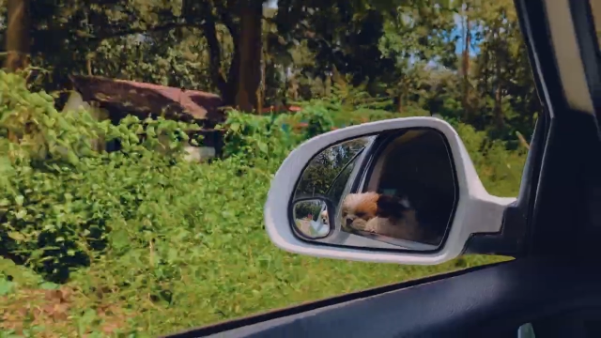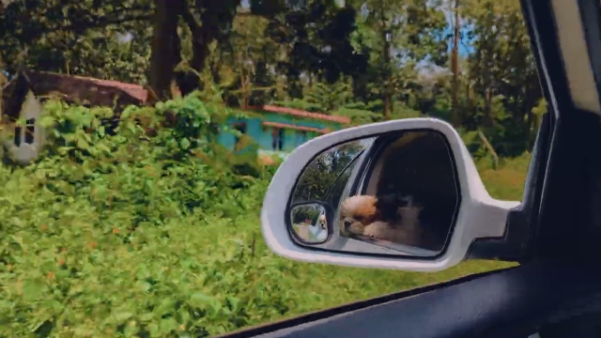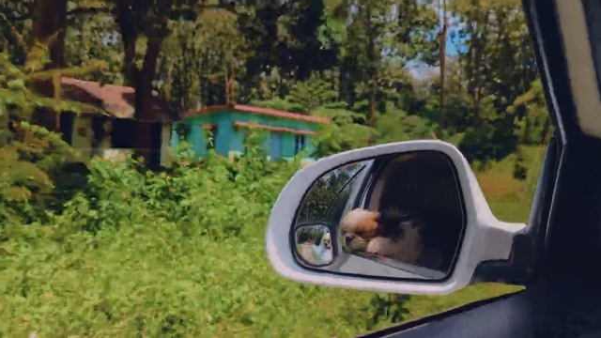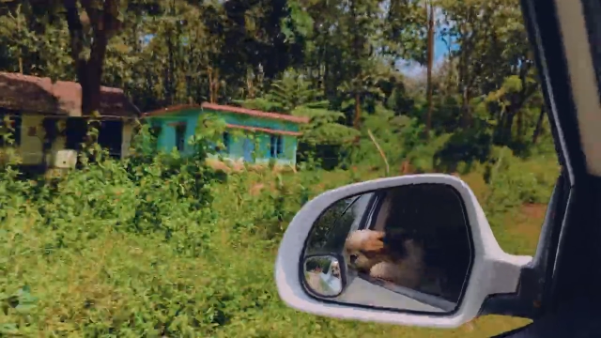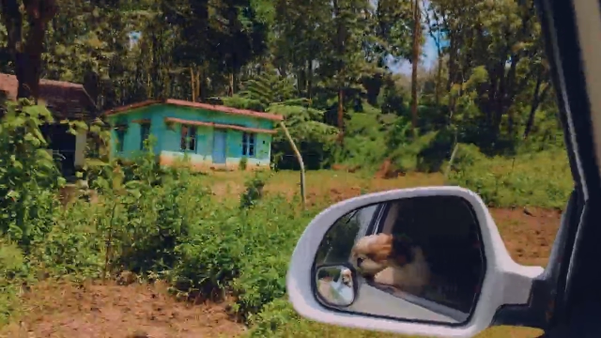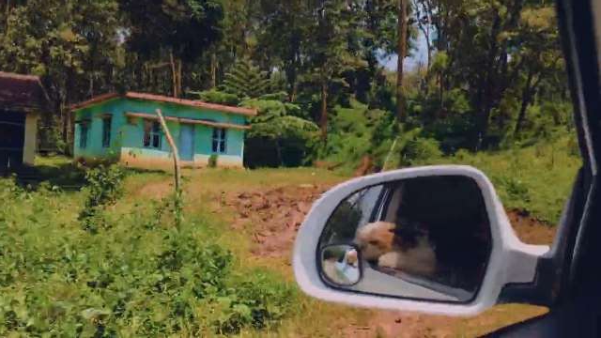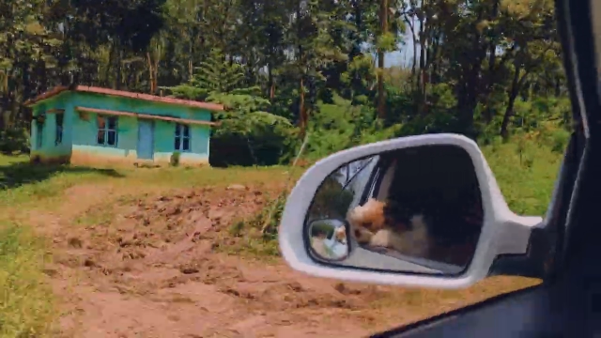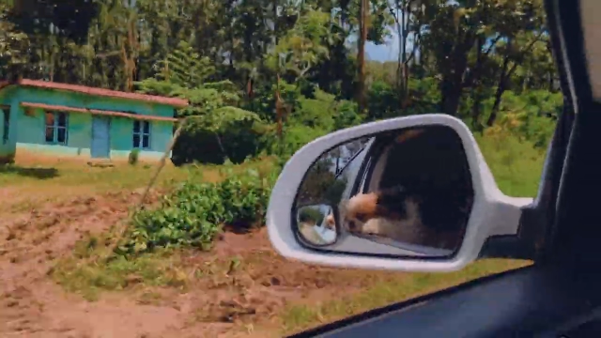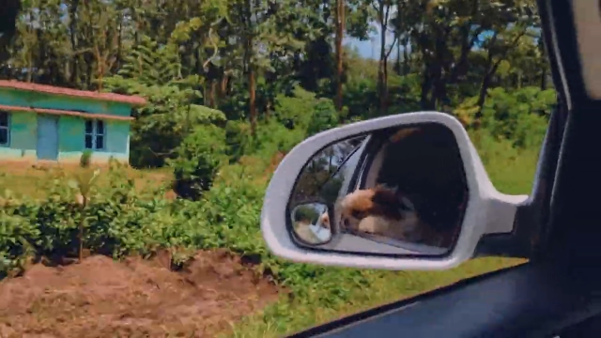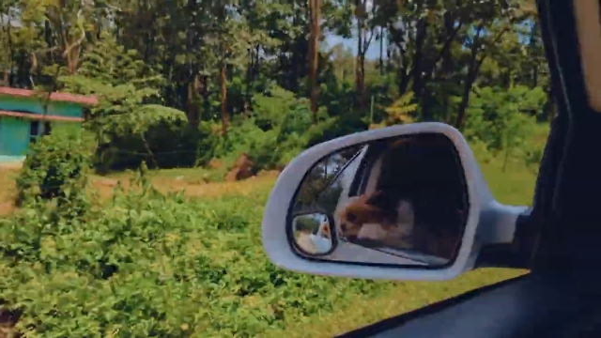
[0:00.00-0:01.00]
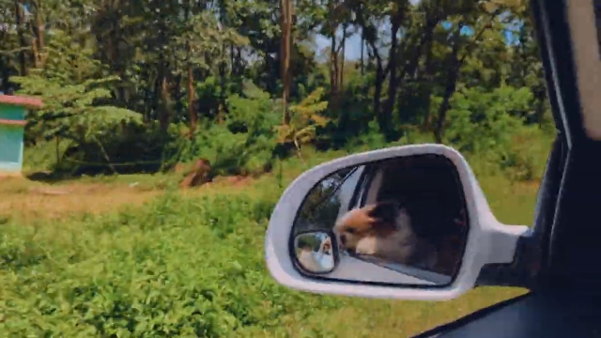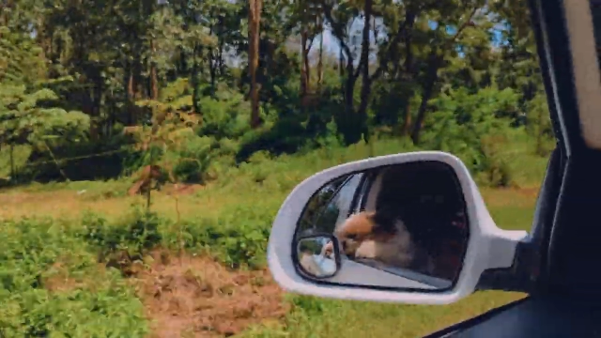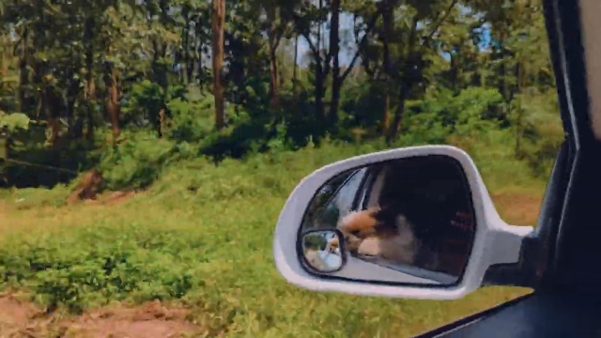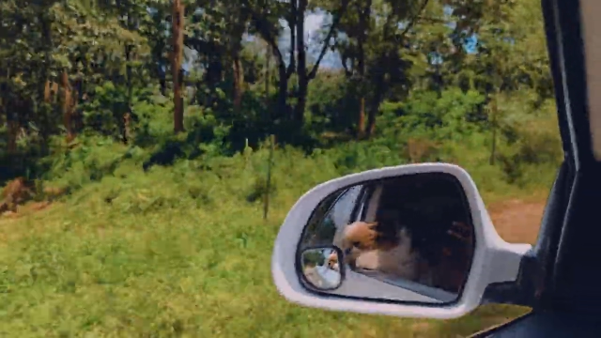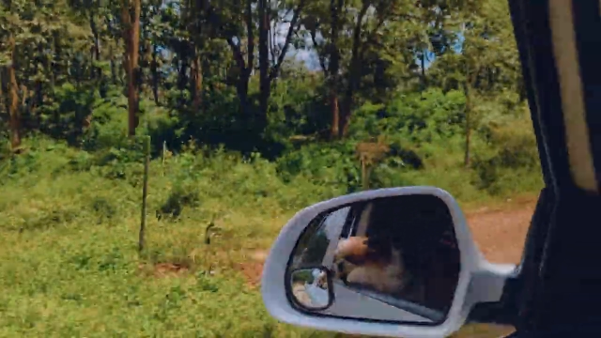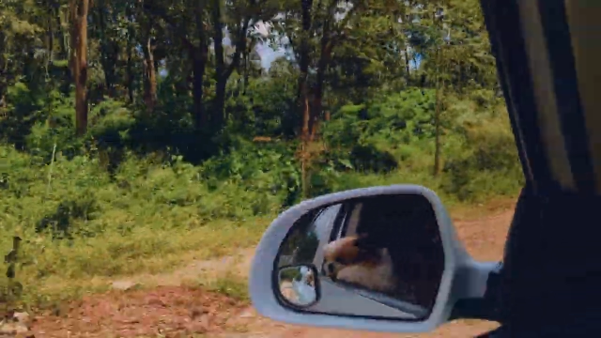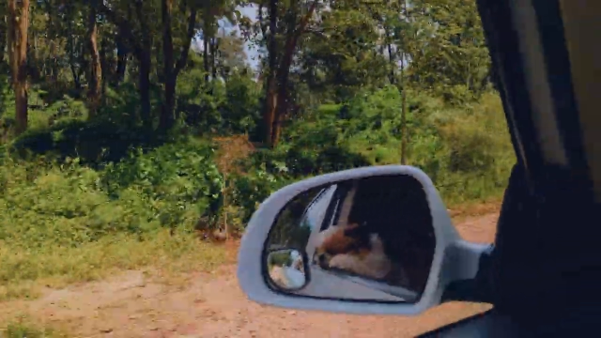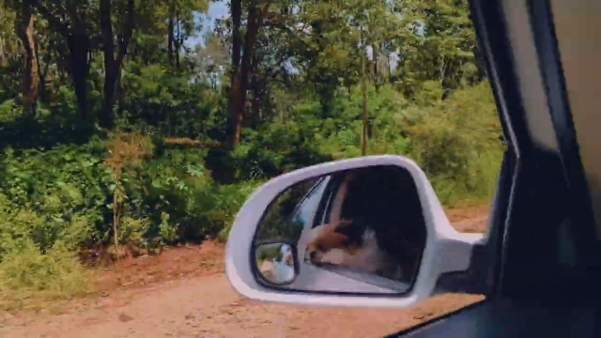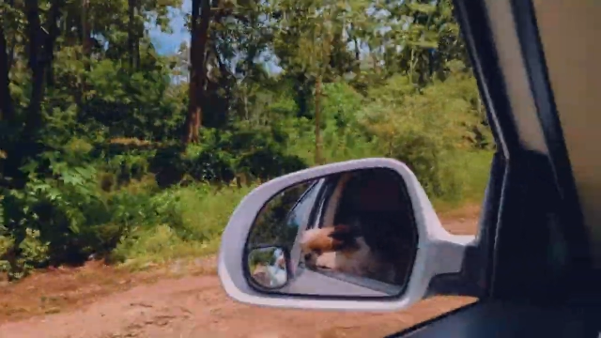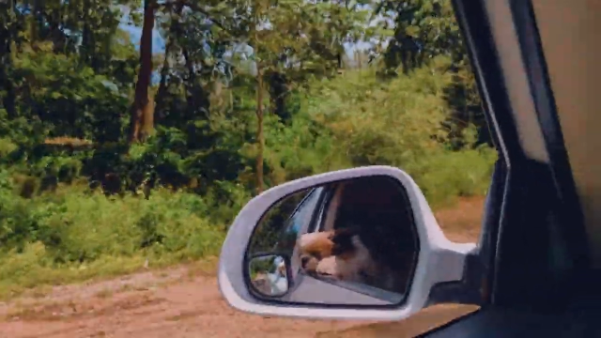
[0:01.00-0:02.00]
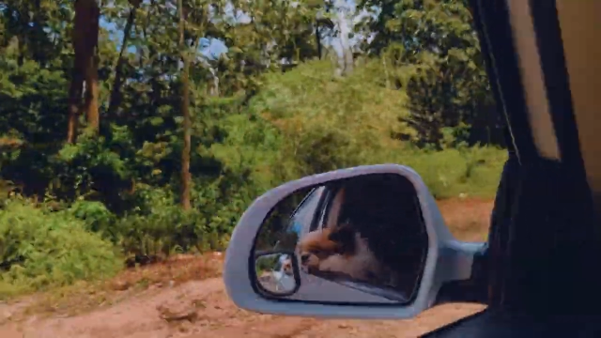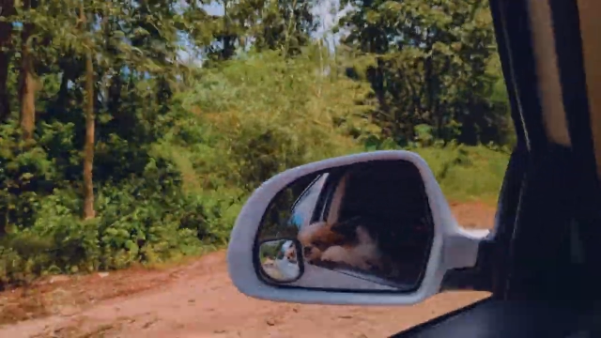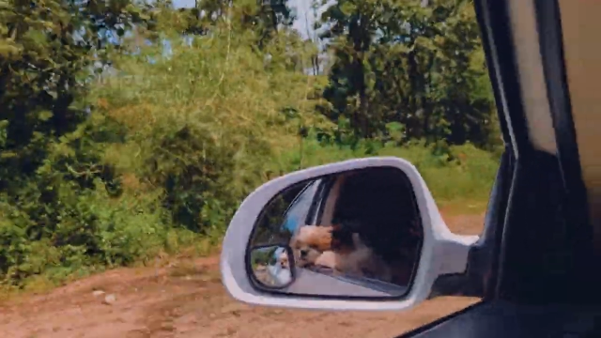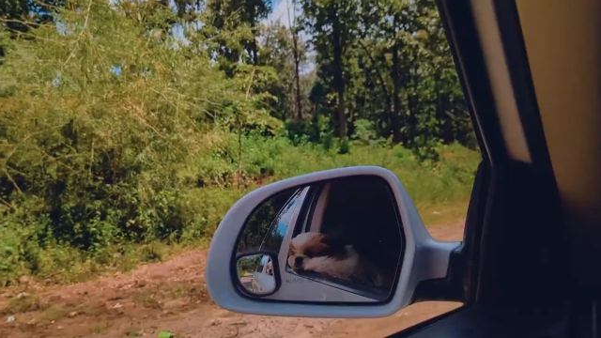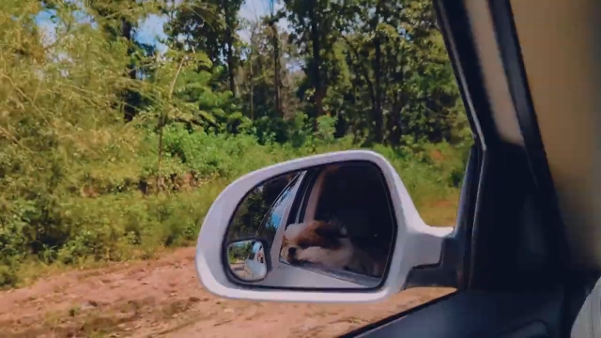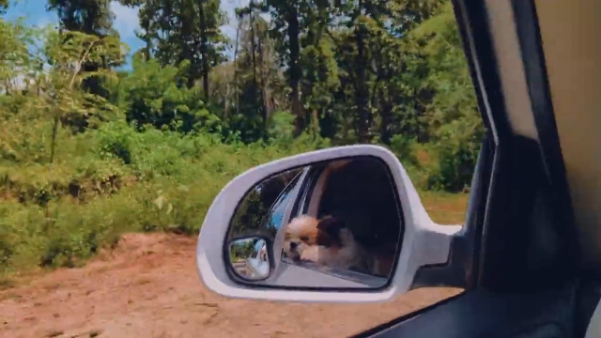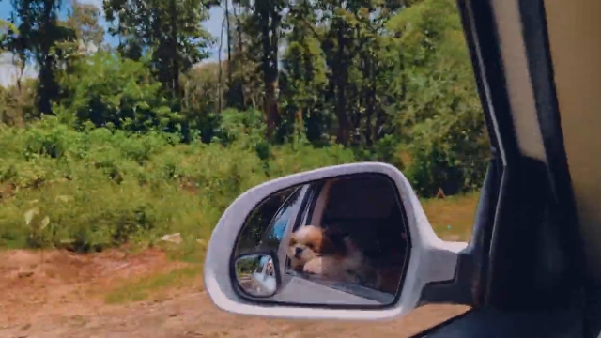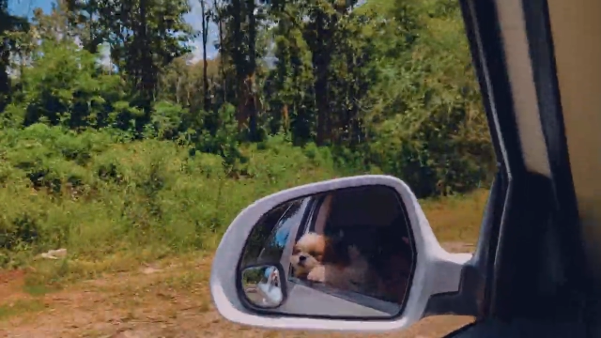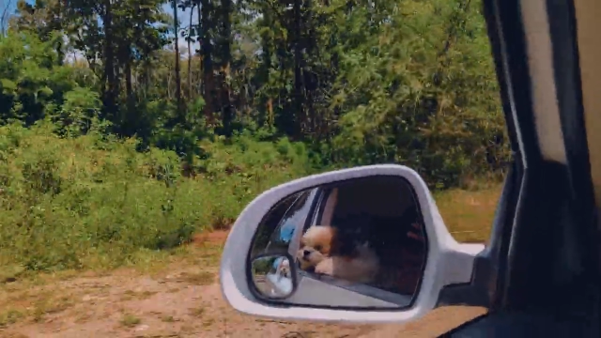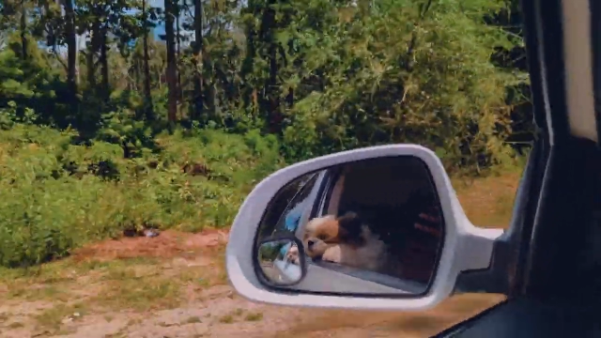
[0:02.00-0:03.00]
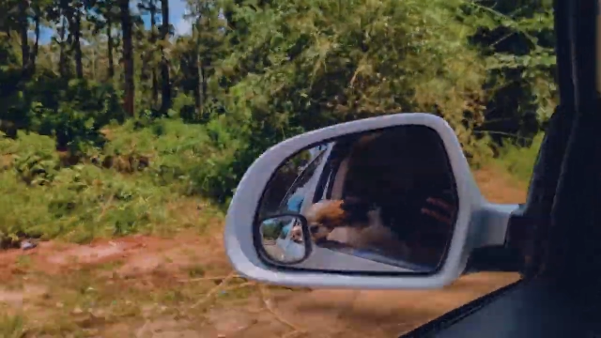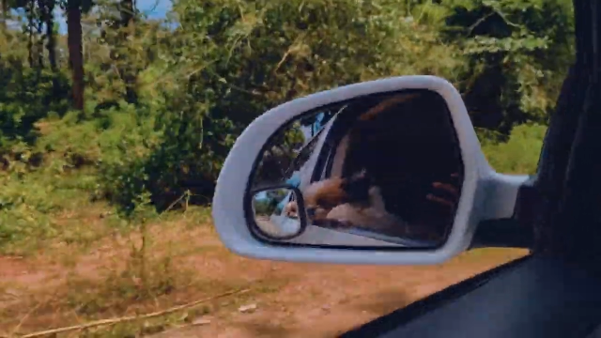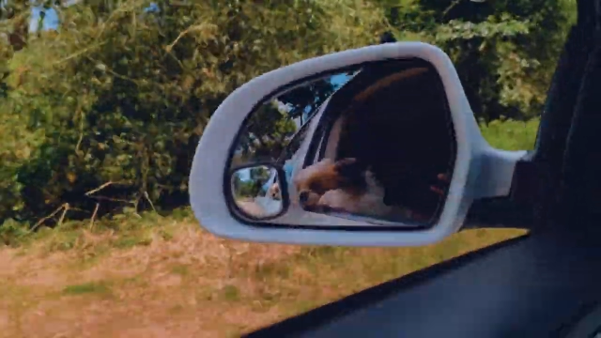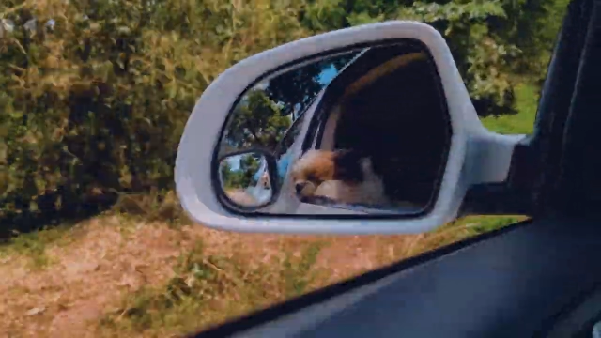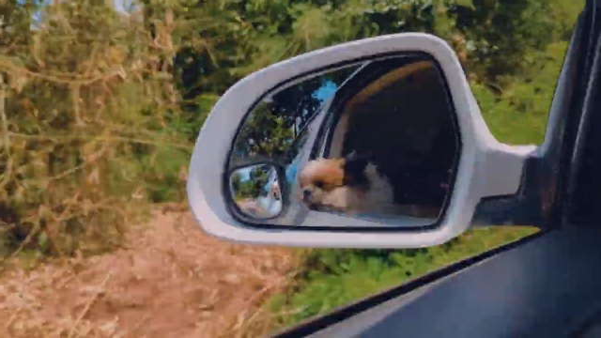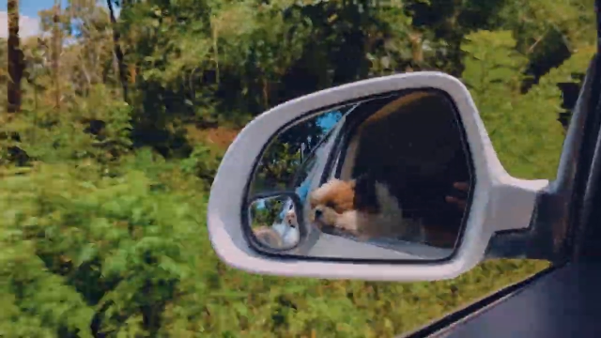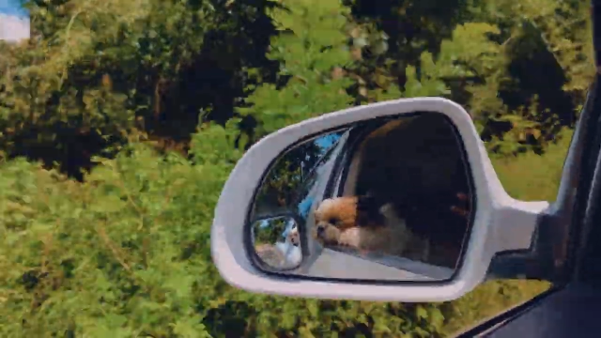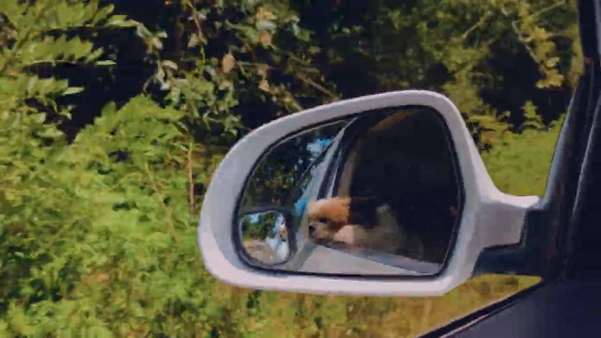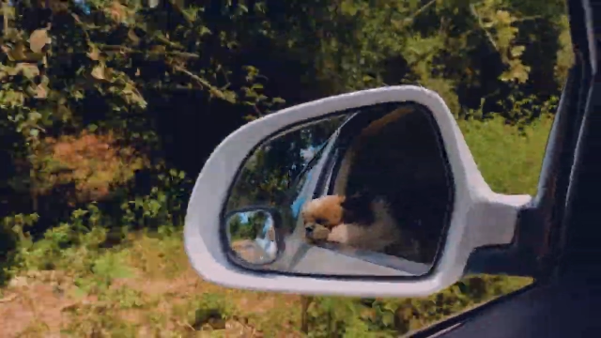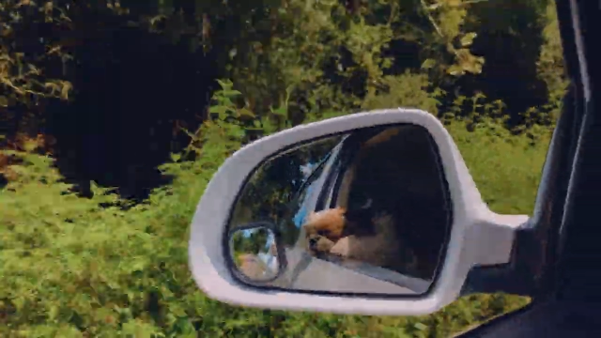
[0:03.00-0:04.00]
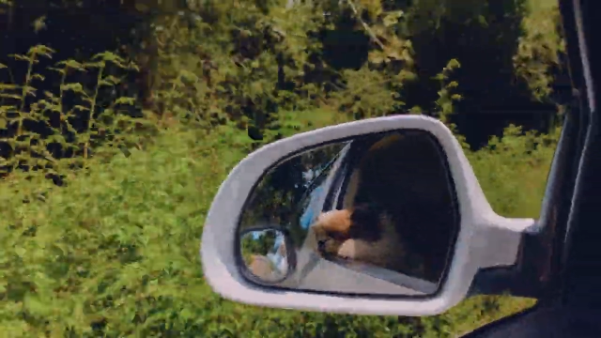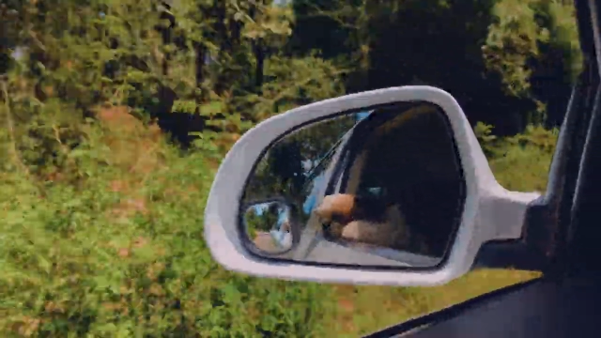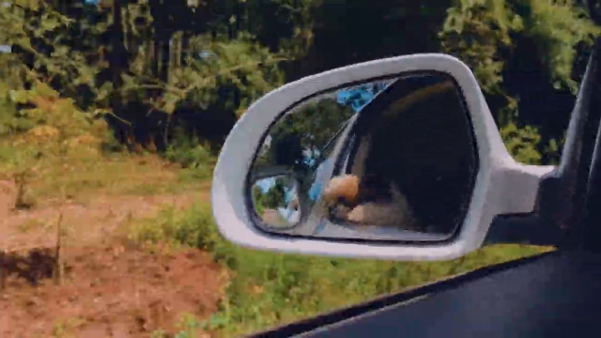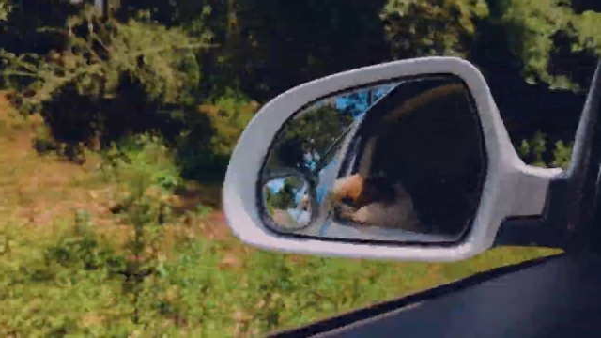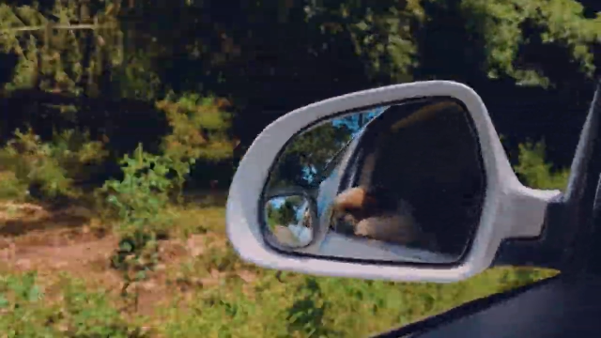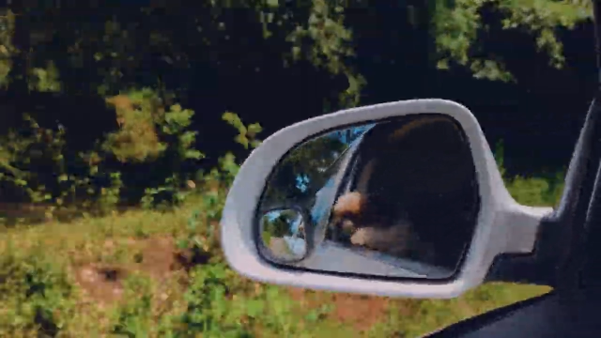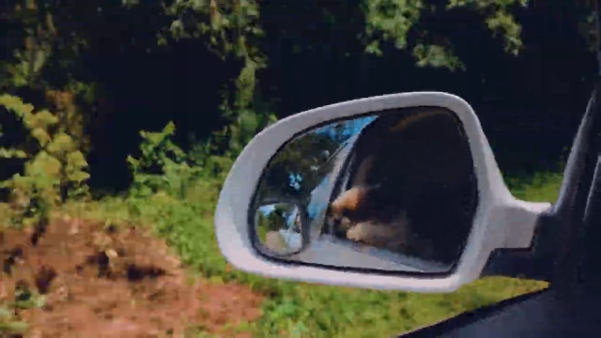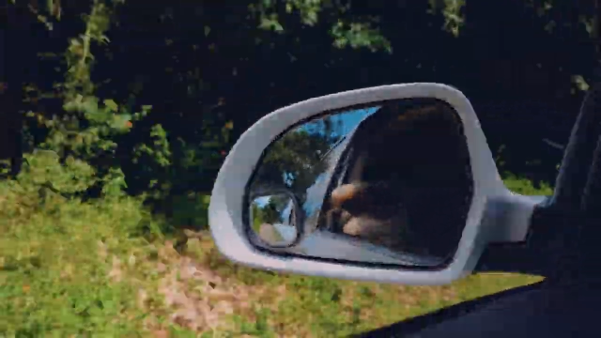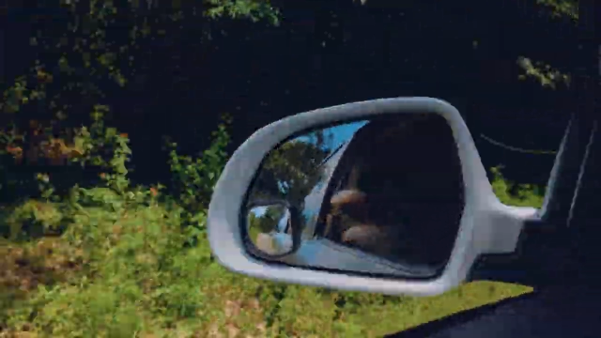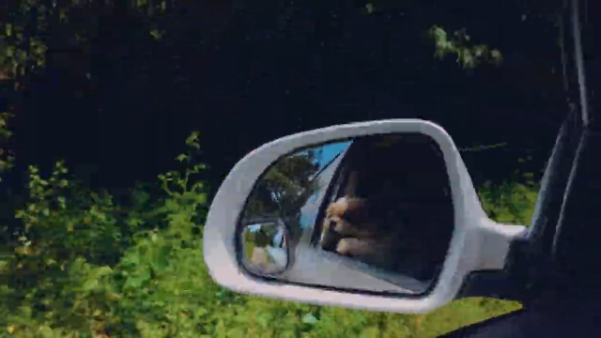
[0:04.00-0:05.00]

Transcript: [unreadable: no face in view]